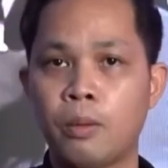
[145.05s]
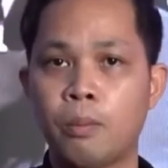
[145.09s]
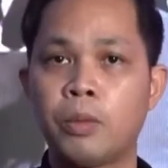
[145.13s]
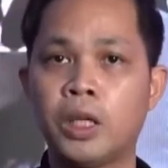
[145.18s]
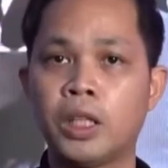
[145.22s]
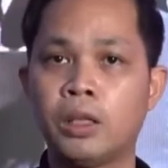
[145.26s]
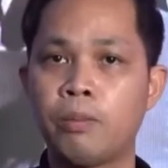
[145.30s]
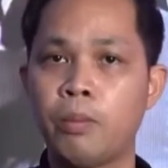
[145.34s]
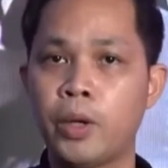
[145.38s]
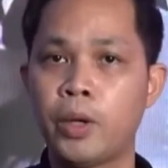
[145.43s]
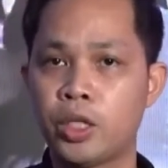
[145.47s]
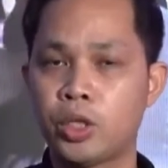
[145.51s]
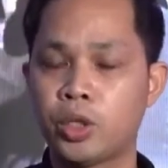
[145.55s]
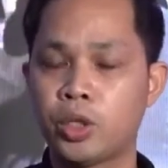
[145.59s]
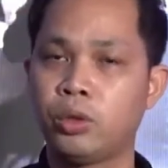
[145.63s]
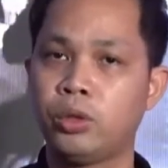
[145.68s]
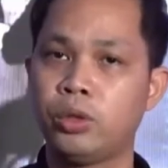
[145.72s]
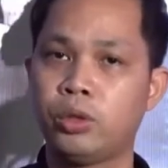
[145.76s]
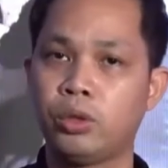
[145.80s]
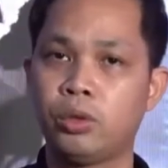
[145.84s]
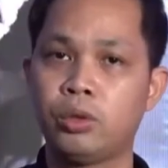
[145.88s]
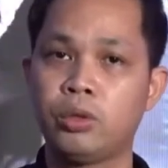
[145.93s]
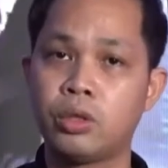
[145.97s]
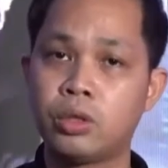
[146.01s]
but make sure
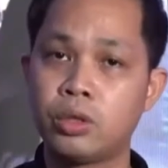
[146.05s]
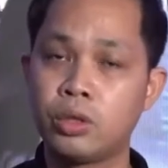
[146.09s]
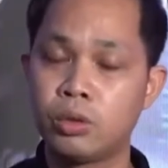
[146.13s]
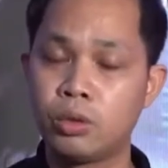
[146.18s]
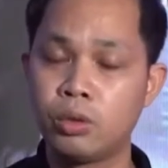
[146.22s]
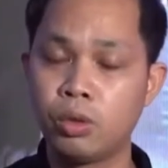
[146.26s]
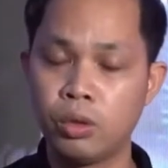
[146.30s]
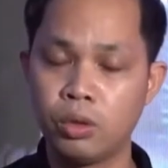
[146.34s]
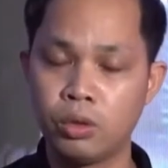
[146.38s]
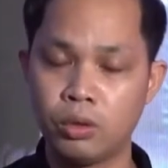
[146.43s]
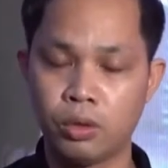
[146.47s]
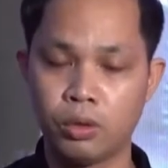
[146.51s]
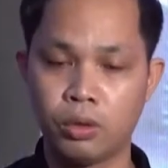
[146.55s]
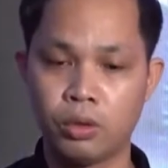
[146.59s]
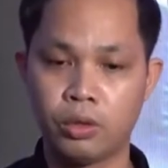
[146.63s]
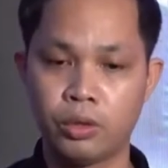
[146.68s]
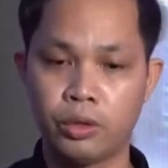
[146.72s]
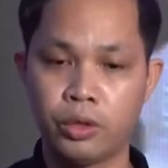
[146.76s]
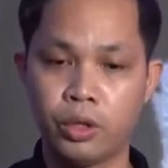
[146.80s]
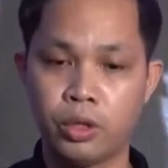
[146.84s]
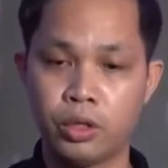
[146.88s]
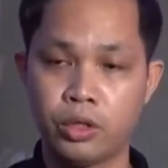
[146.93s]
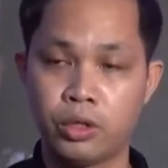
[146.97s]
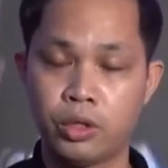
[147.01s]
to do
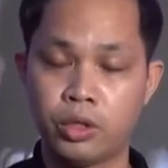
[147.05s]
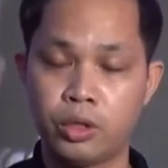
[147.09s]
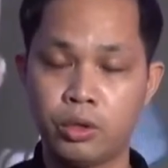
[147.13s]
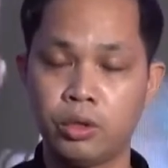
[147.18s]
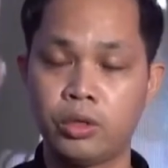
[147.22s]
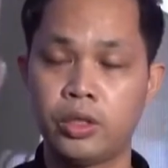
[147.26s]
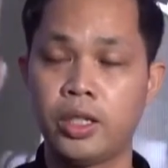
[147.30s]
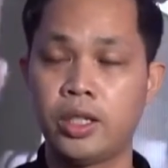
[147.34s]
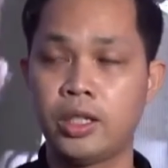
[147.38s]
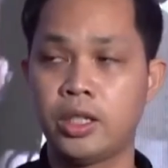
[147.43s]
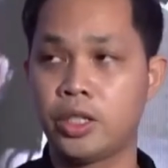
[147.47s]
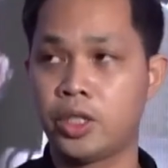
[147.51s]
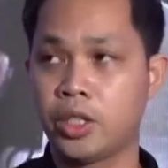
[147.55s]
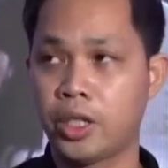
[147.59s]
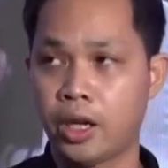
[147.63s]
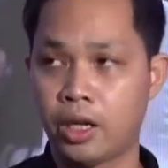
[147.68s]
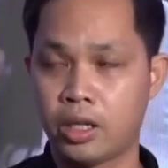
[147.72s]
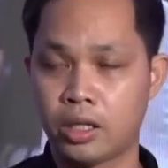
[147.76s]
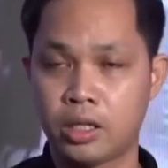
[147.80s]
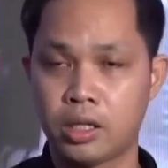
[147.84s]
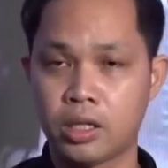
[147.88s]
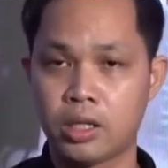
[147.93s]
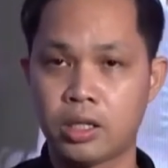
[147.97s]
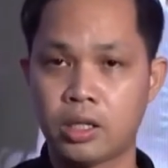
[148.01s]
your due
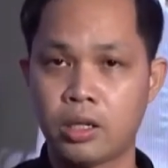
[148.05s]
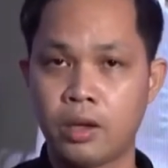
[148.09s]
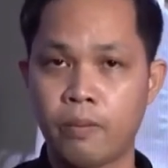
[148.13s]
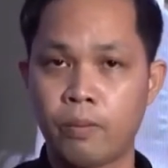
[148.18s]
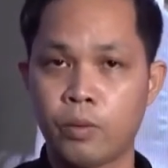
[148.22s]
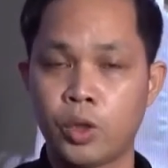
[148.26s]
diligence